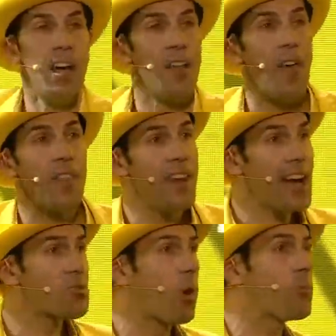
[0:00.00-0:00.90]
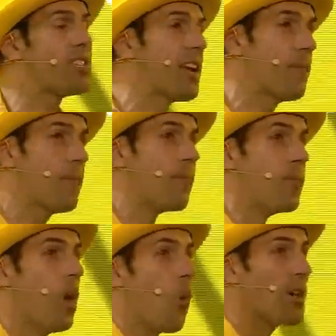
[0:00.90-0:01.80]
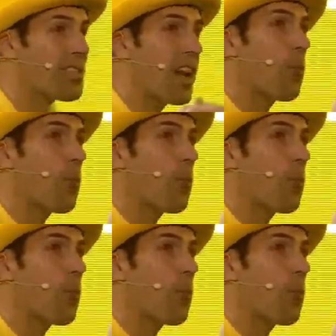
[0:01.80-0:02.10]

Then the next one, we said, hmm, what's another